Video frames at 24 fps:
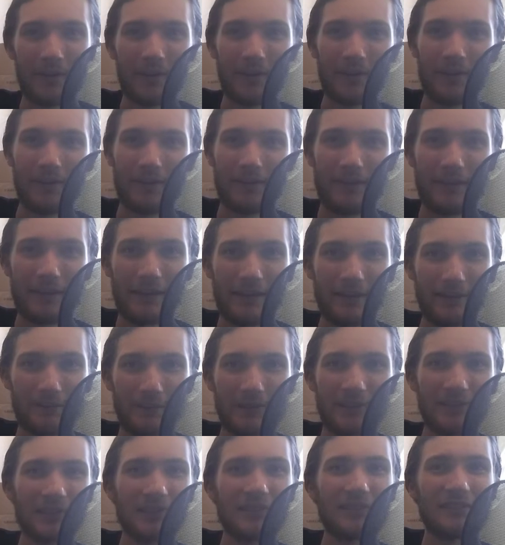They
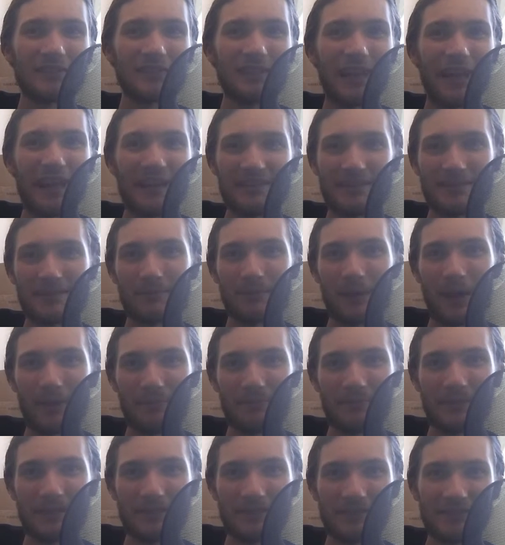recently had some
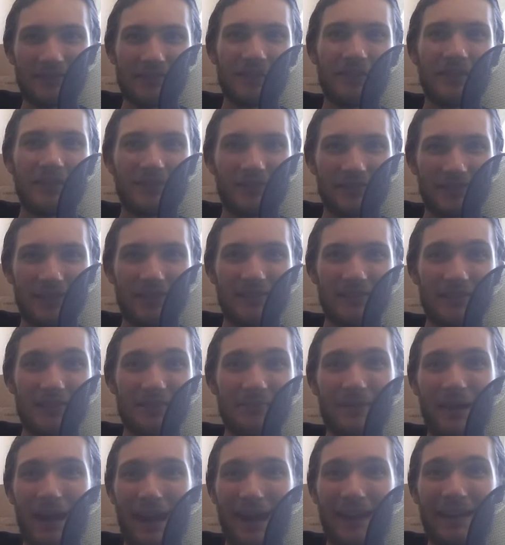updates to their system,
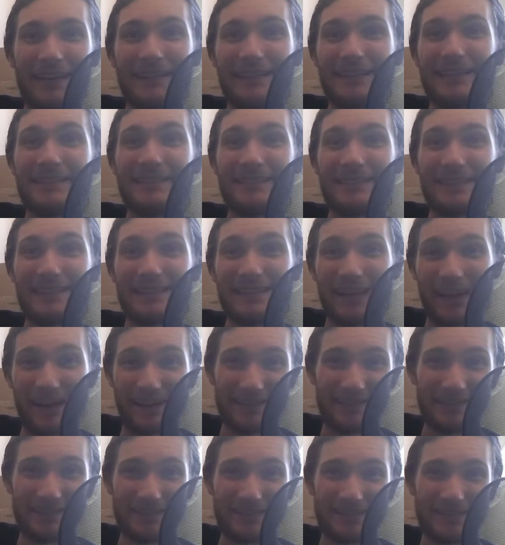and it is
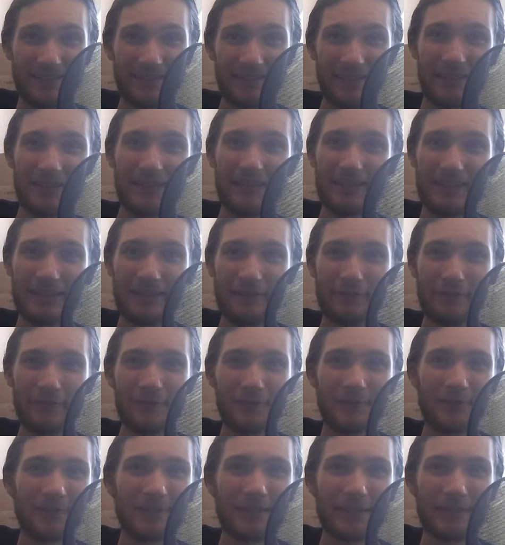nice. If you're
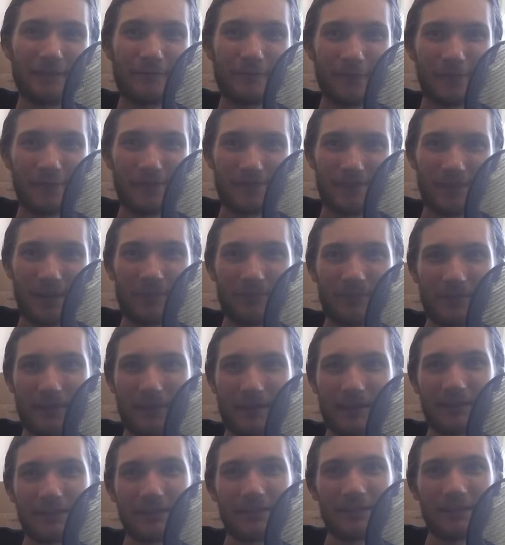looking for something,
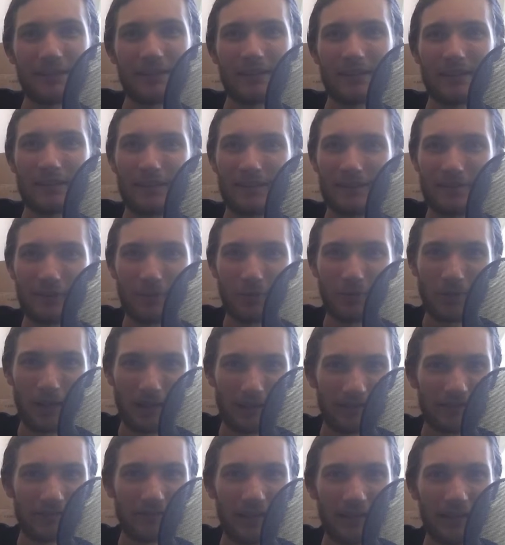you know, like
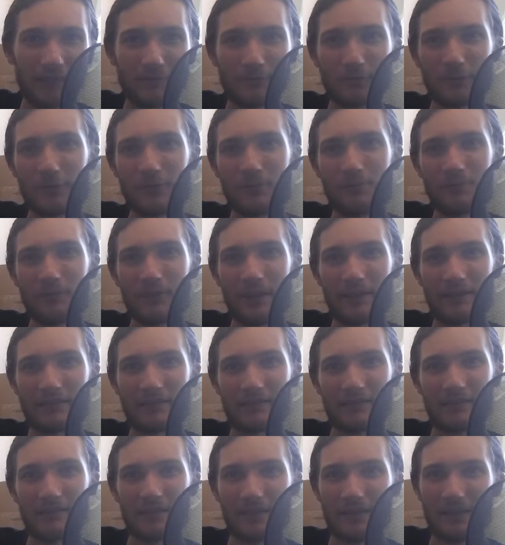Lightroom that,
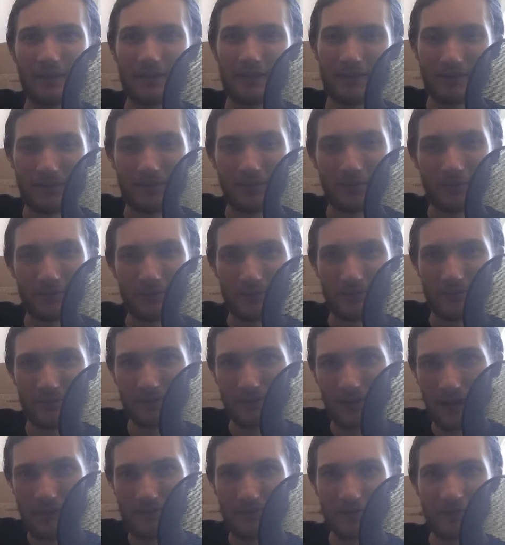you know,
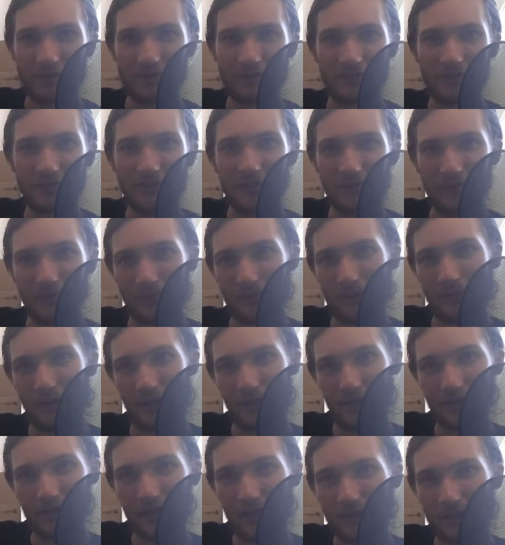allows you to do like
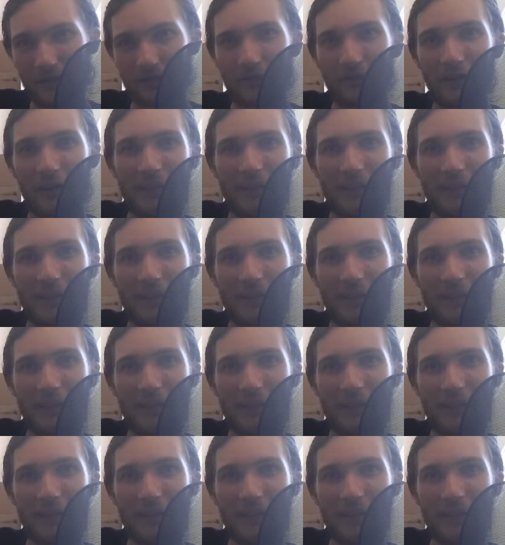color grading